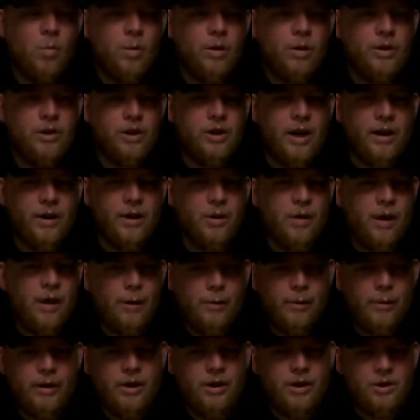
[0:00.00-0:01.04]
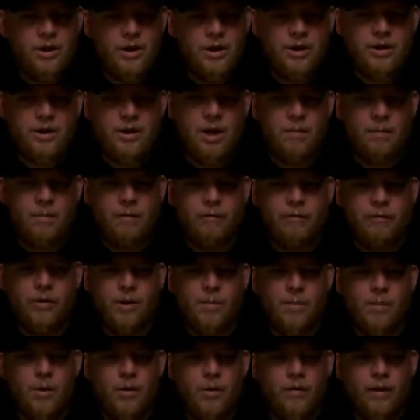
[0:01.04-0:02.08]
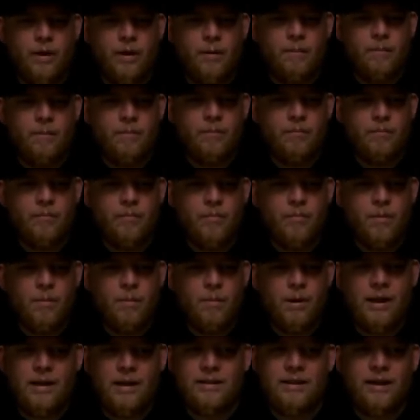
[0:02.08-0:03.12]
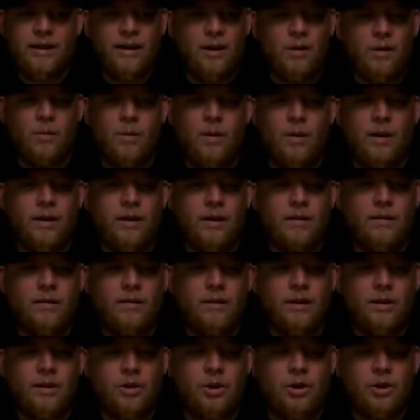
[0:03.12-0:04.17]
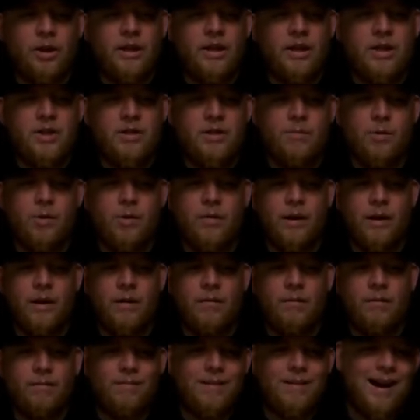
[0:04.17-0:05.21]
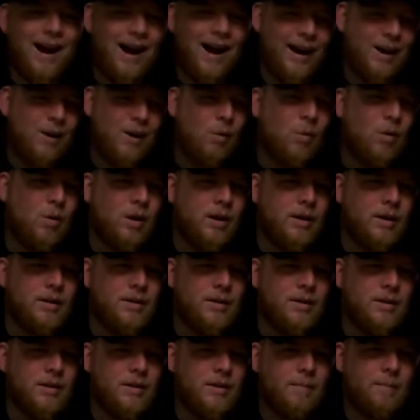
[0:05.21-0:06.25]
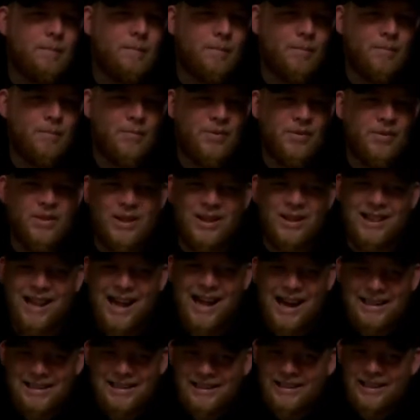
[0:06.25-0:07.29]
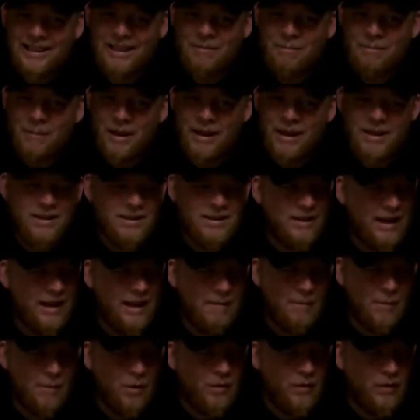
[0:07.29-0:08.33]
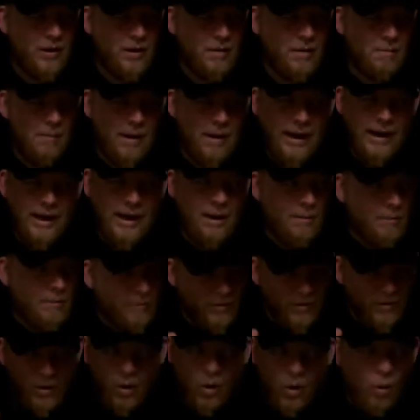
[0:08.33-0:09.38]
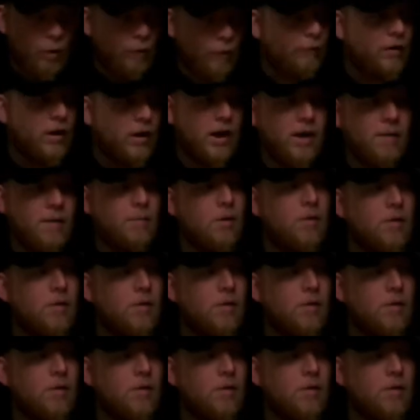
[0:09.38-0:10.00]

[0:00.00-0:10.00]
Which I knew they were going to change something for the movie. But I'll tell you what. As shitty as the movie kind of was, the last 10 minutes of that movie make up for the whole fucking movie.